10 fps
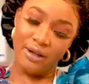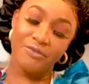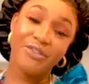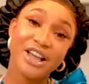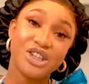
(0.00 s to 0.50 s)

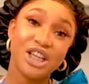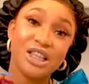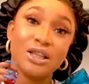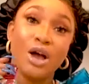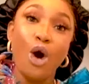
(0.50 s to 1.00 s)

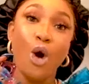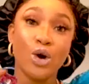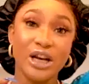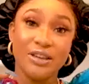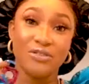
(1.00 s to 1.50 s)
virgin
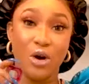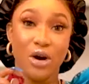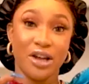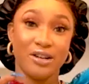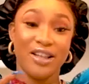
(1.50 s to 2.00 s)
olive
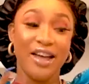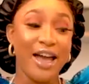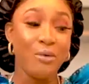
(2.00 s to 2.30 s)
oil.